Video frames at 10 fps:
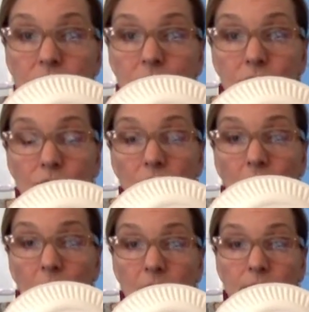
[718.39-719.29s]
to
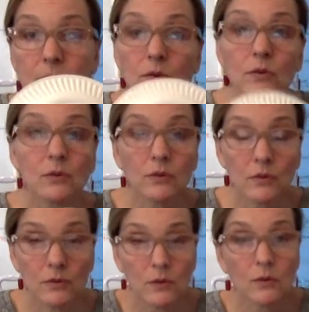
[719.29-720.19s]
draw,
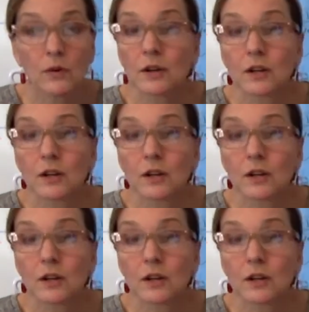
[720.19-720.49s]
or a